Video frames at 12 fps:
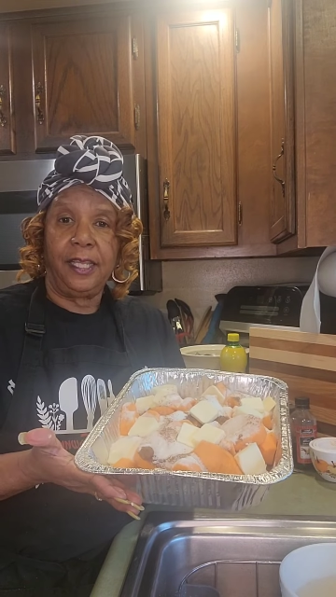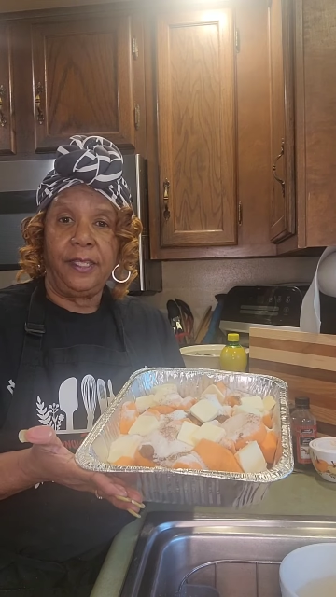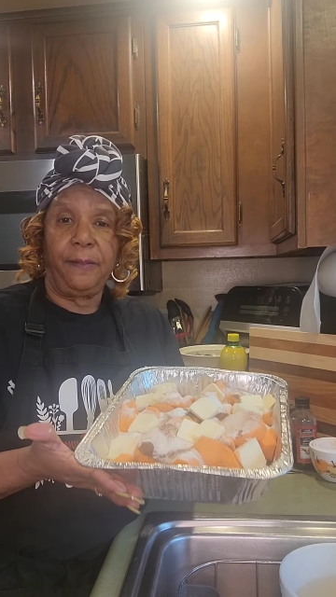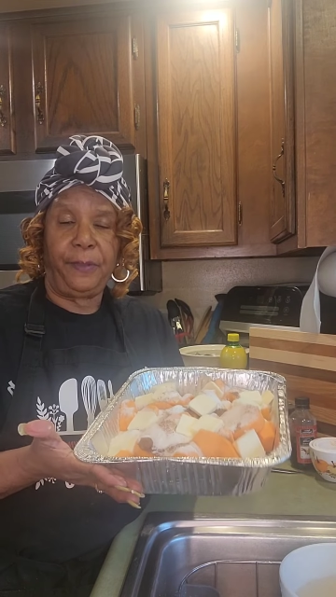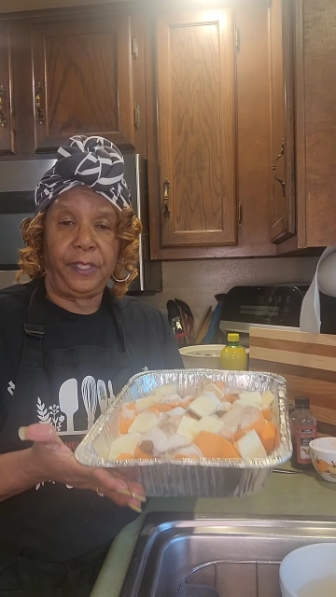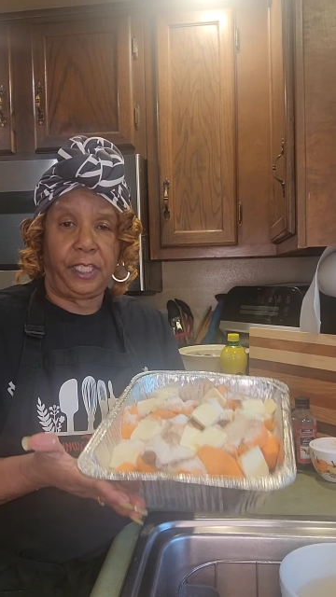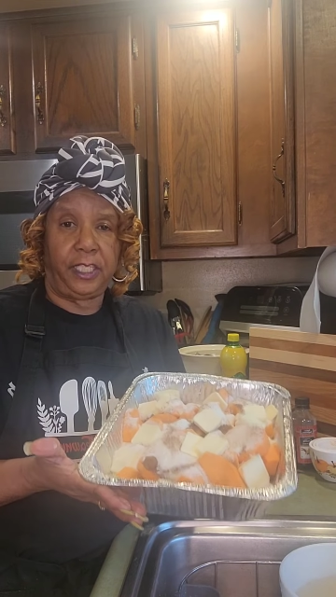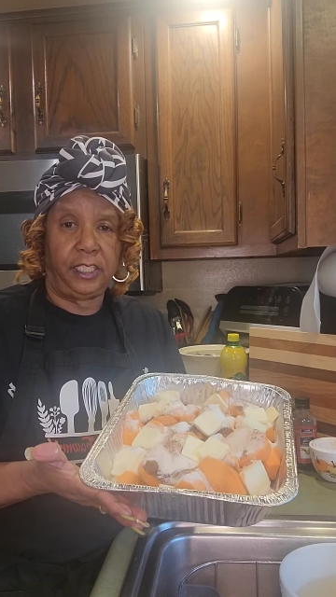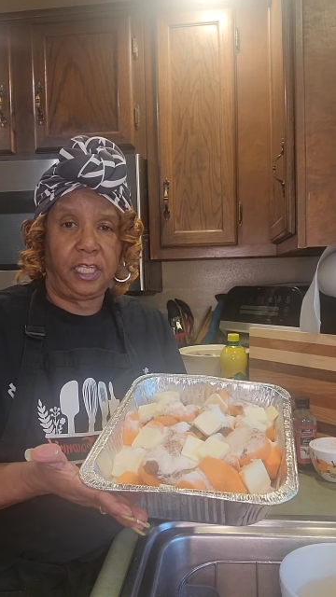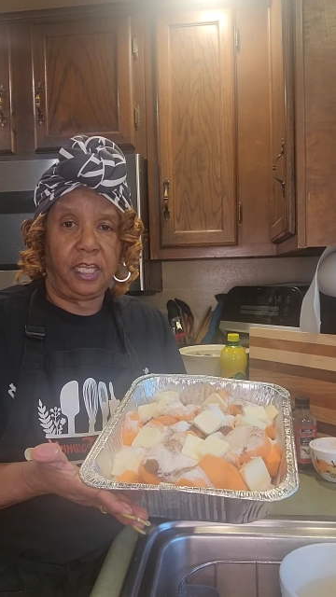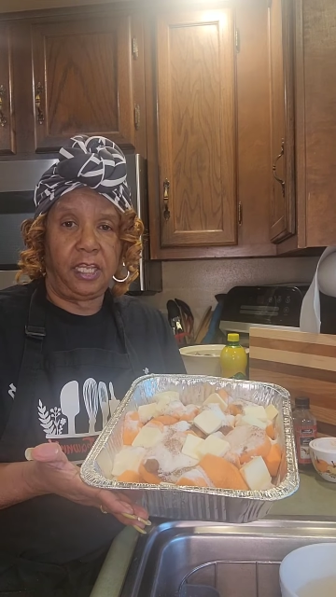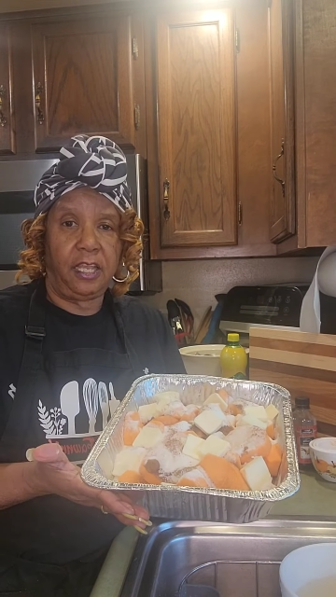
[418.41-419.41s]
You put these
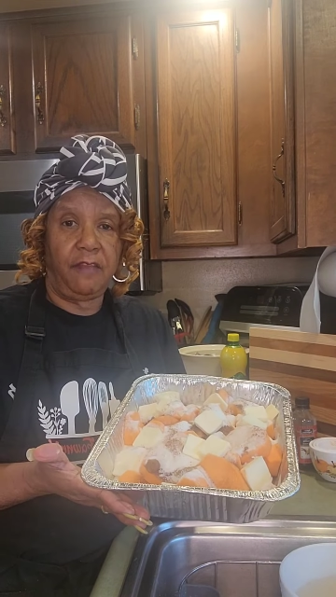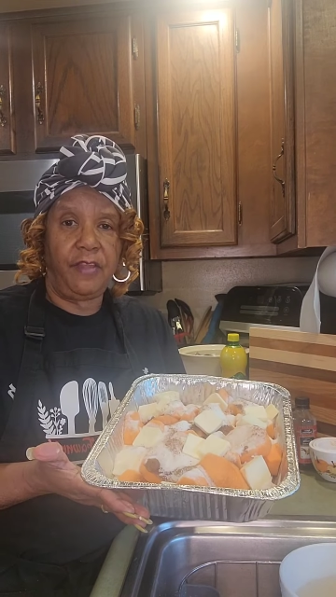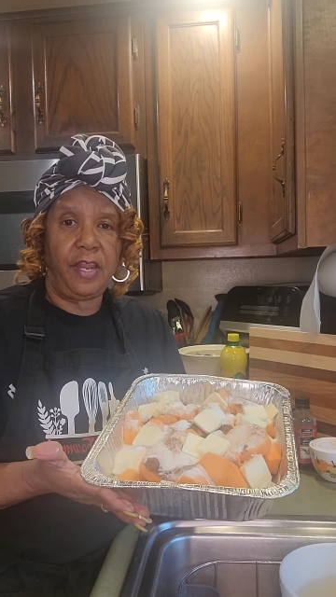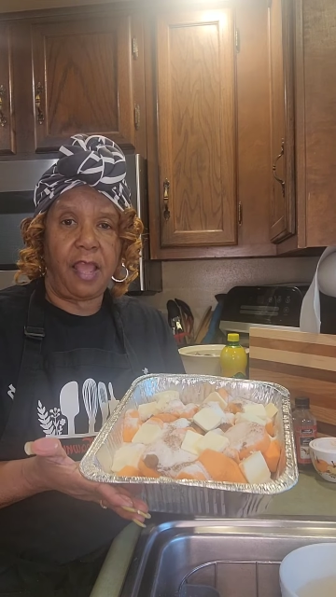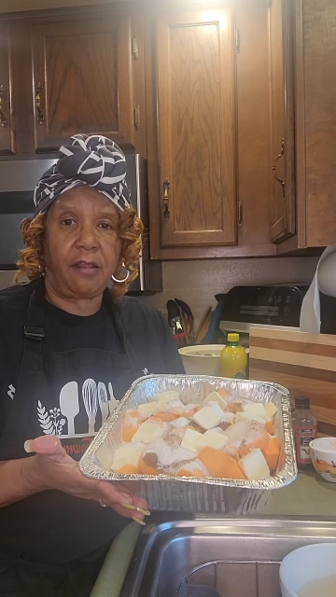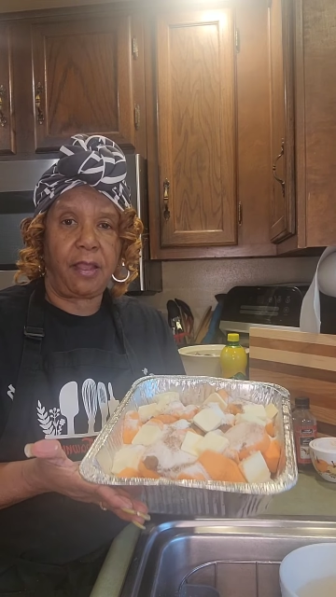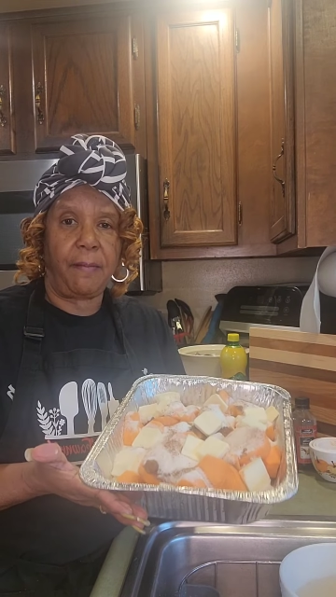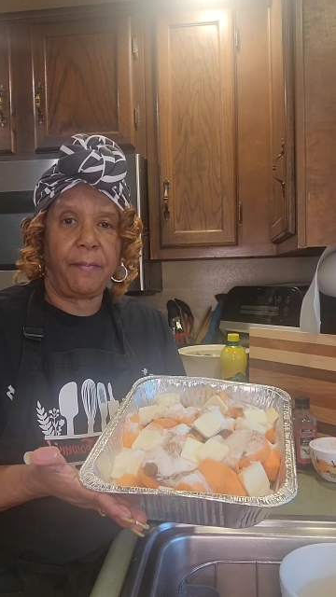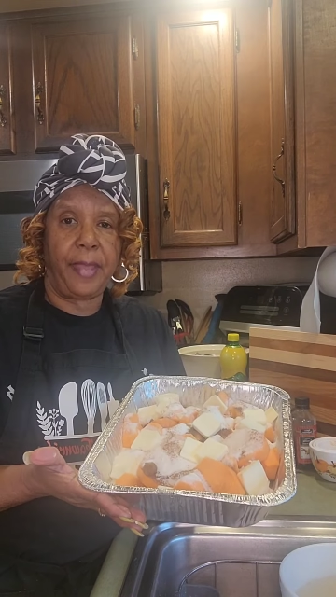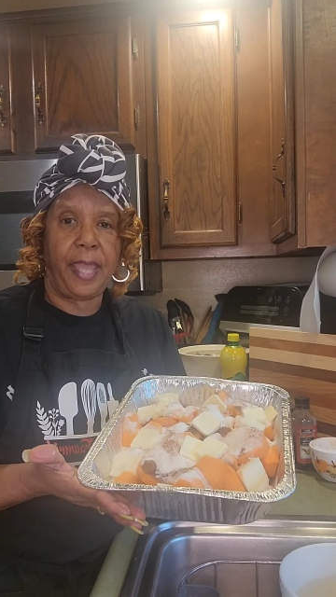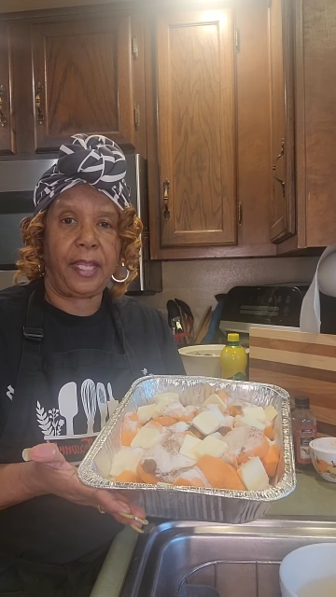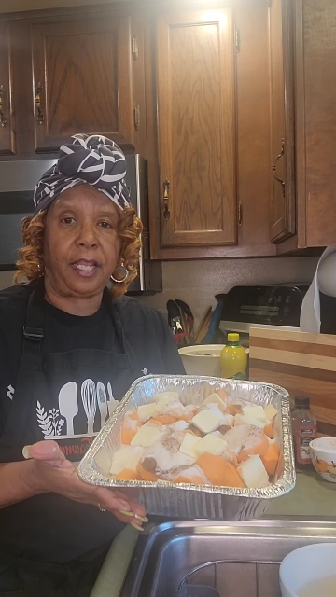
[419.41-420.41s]
in the oven. I'll come
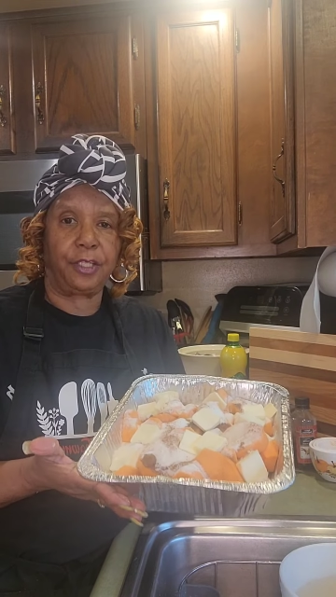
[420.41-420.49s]
back.